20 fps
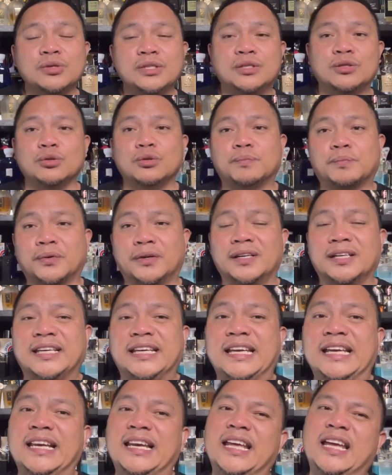is super
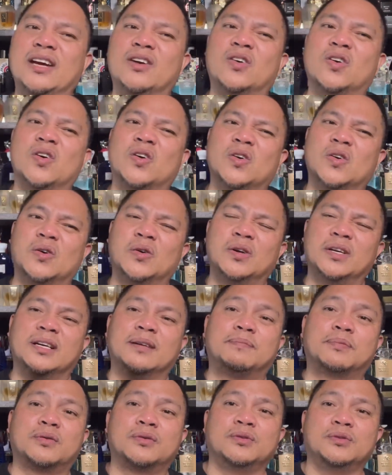killing all
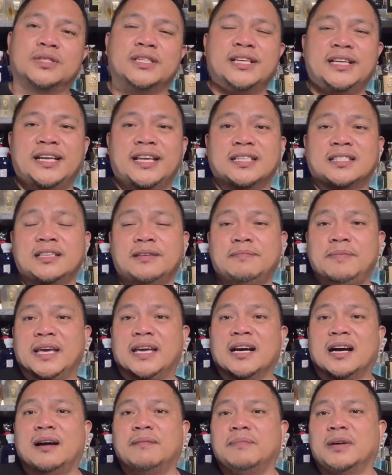the fruitiness, it
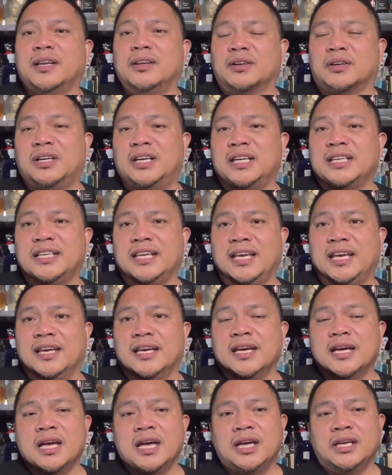become an earthy.
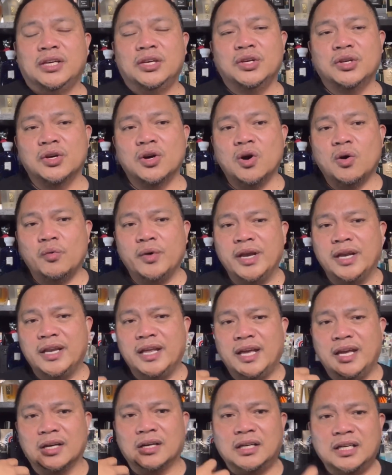You know, when
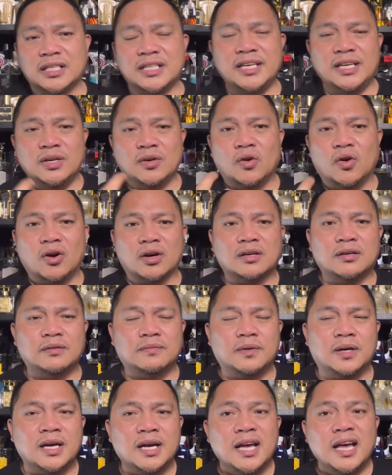the earthy
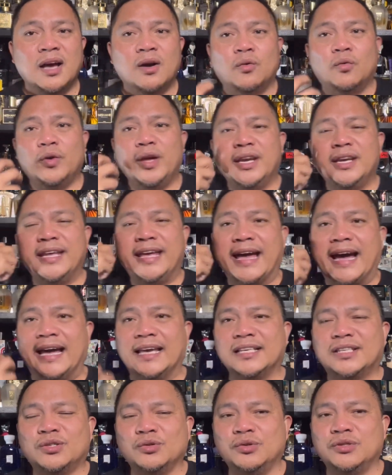Okum, when the
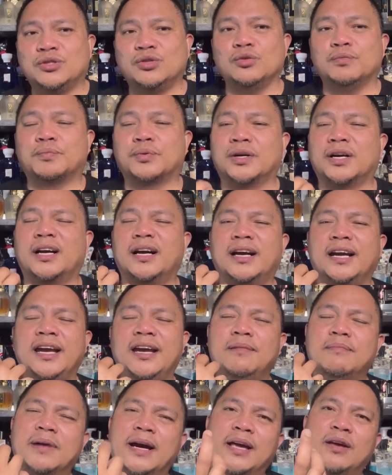Aisu is super,
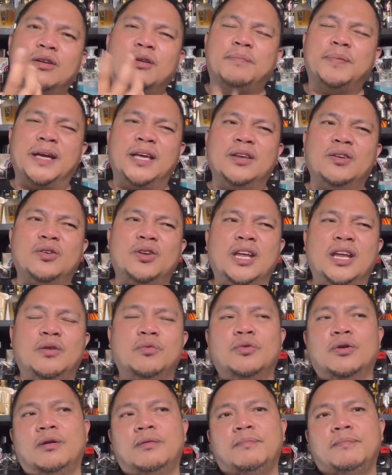in my own opinion,
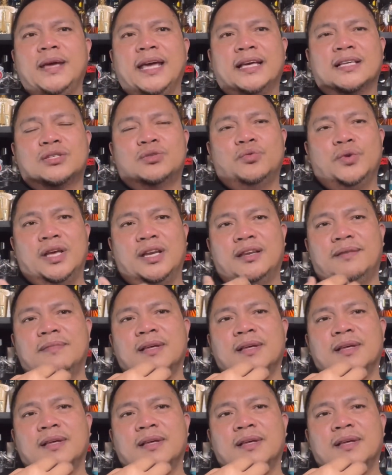it will mix with